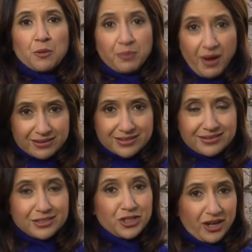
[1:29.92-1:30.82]
But
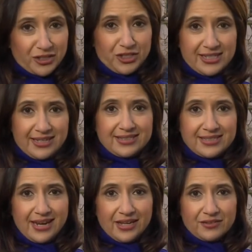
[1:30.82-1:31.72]
the judges here
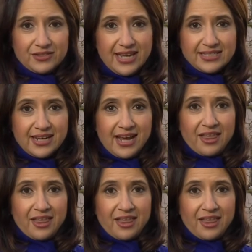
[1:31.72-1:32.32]
today have said